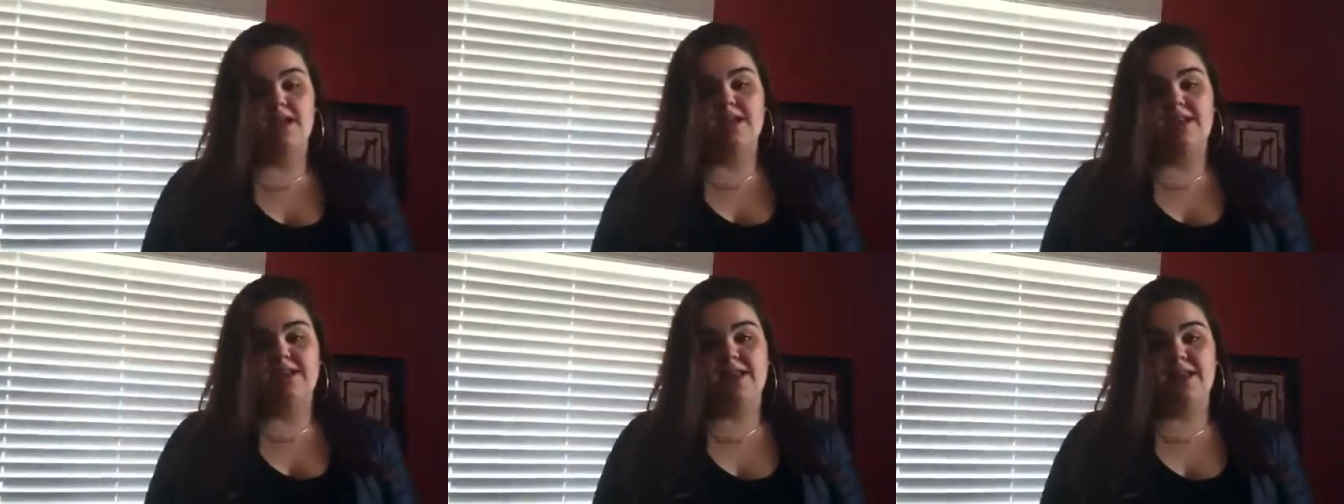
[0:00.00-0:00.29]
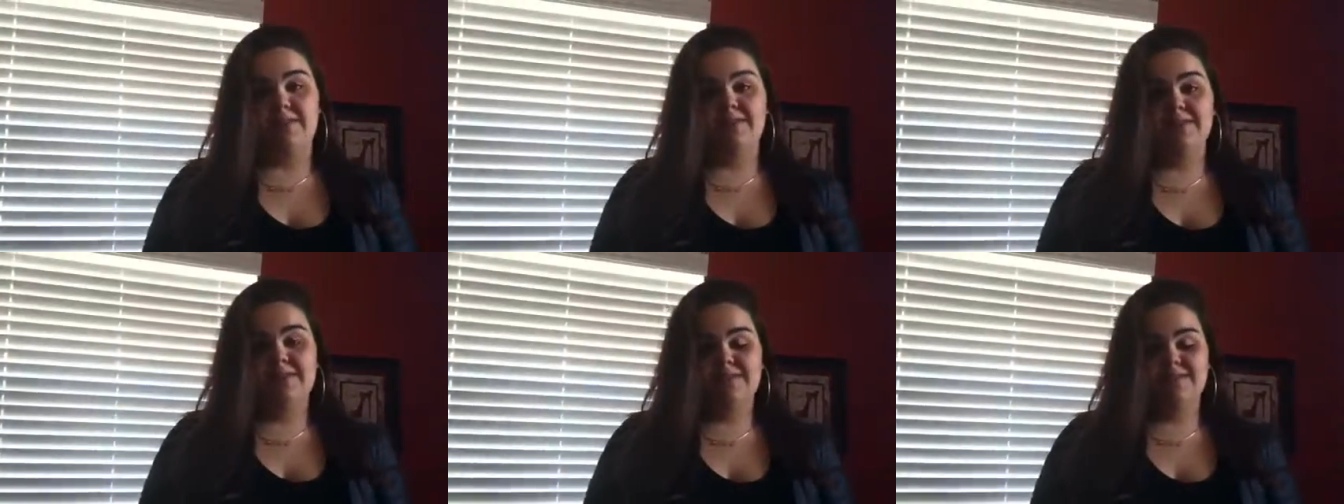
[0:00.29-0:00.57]

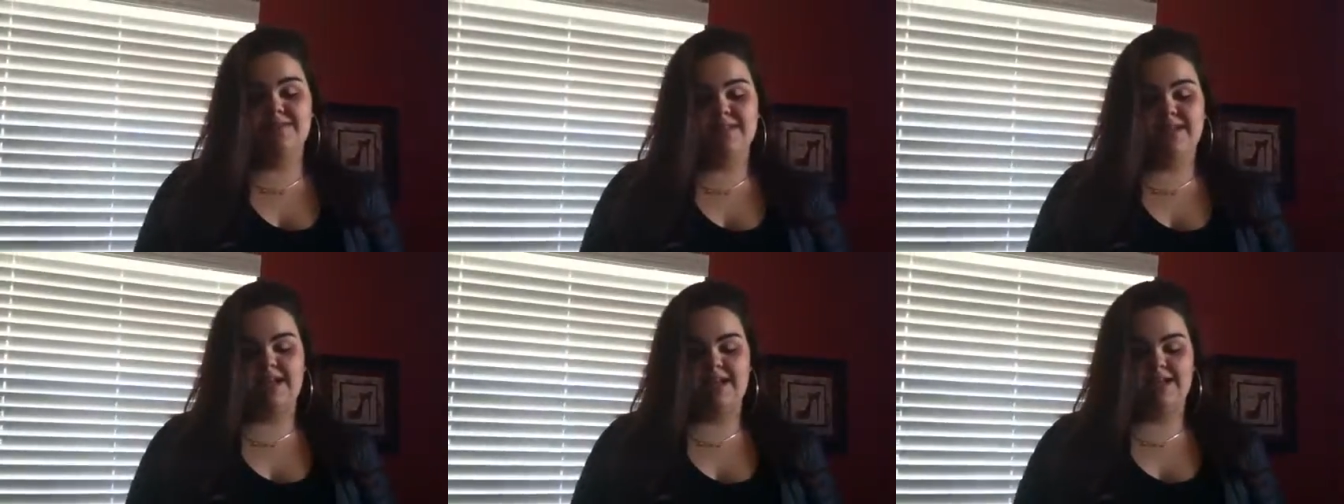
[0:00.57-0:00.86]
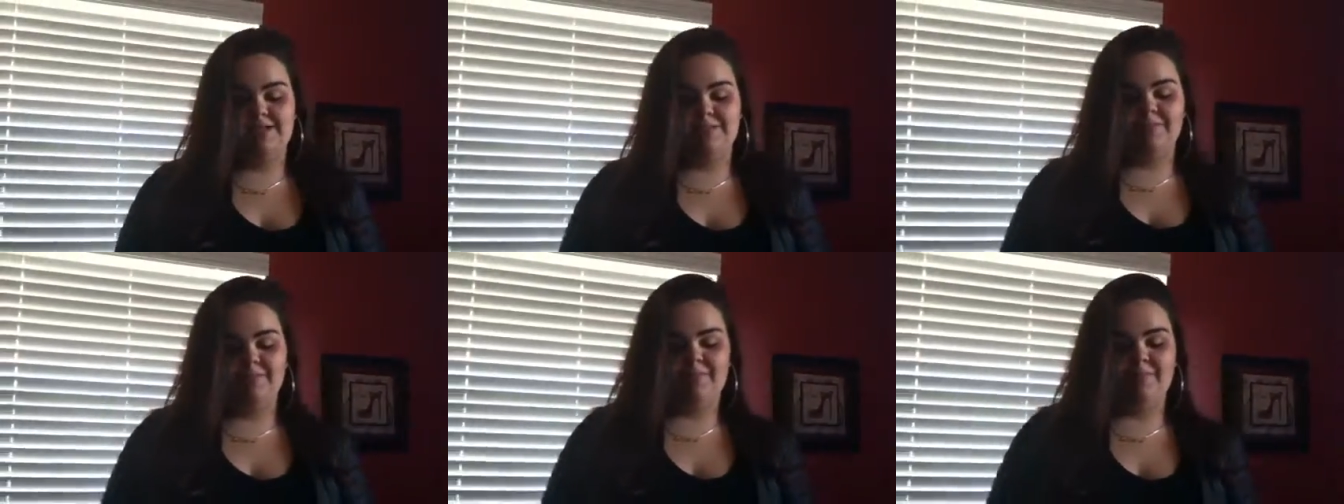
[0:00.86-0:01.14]
Neighbors have
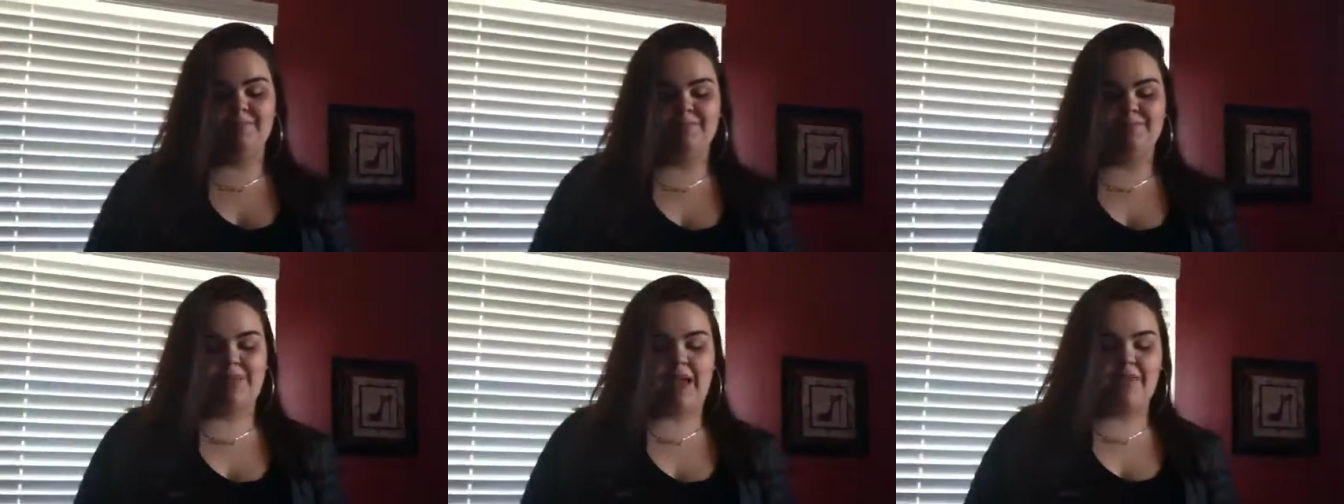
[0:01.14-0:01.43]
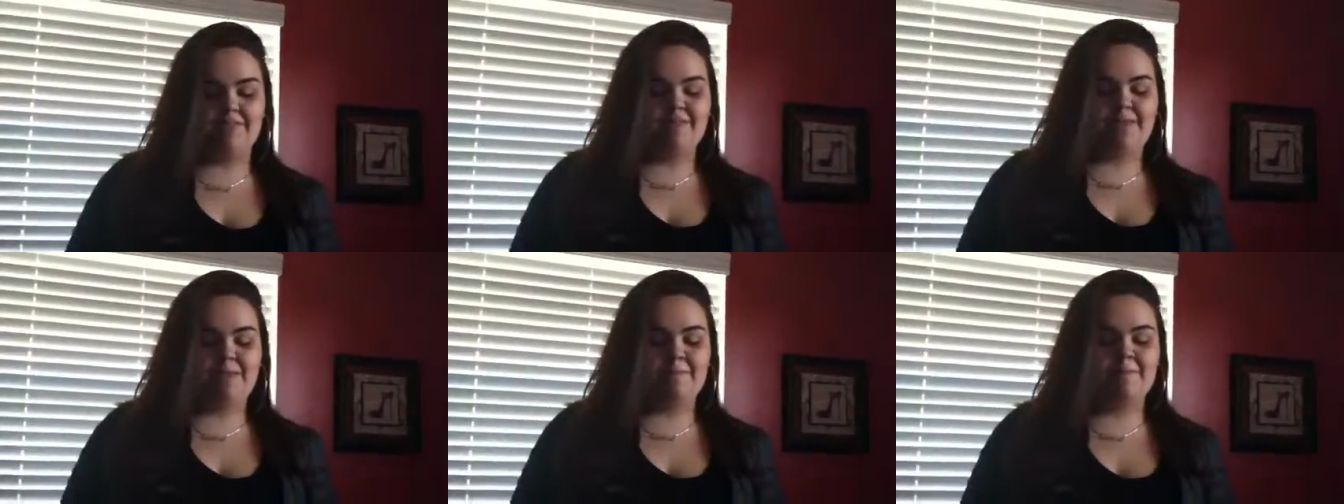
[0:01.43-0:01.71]
said
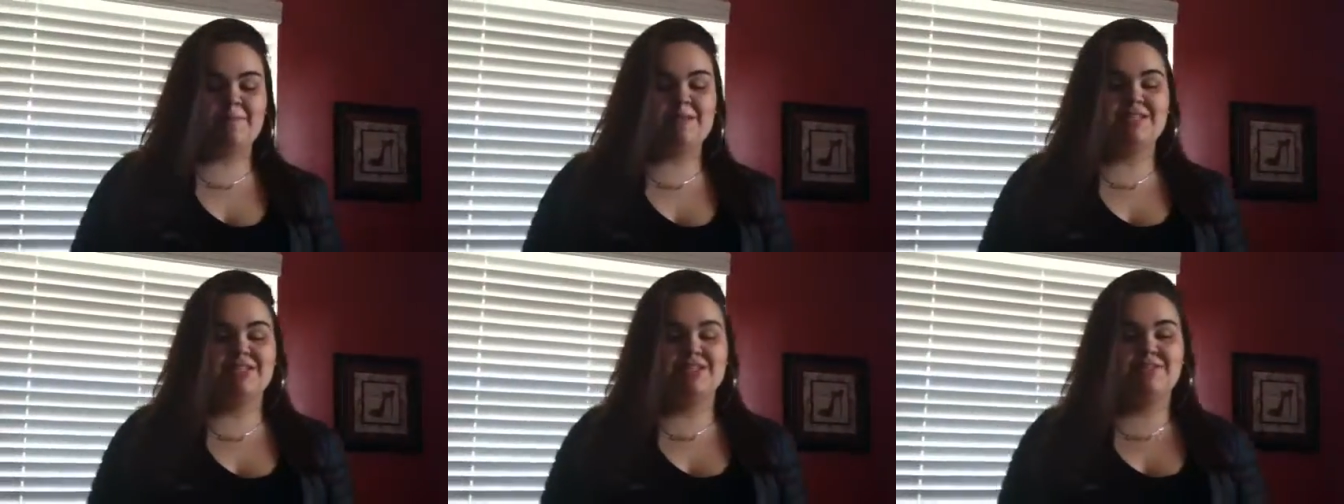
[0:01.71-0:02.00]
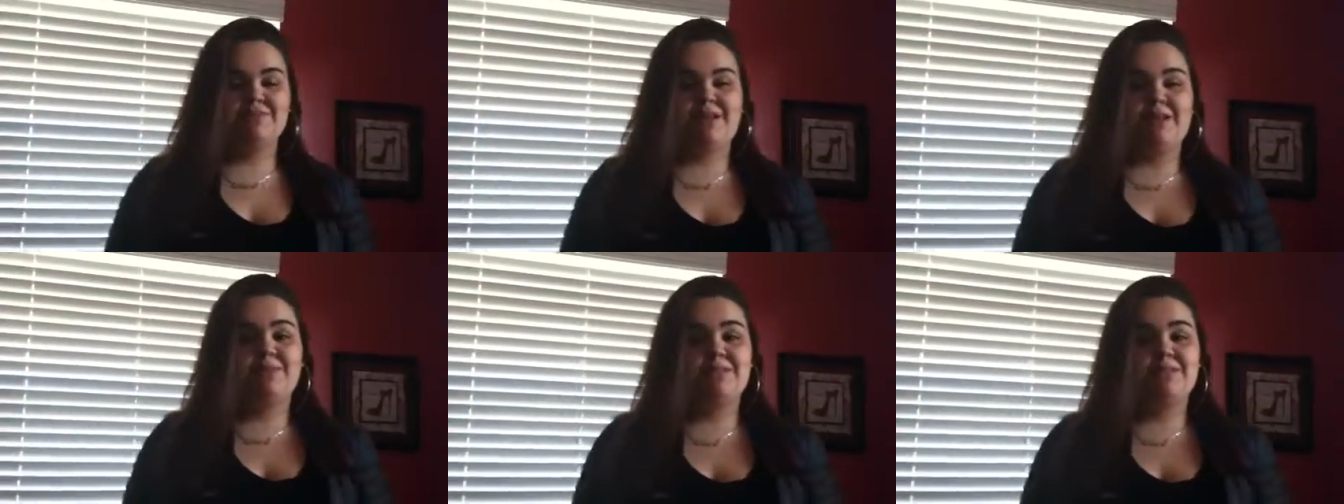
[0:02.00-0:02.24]
that Mr.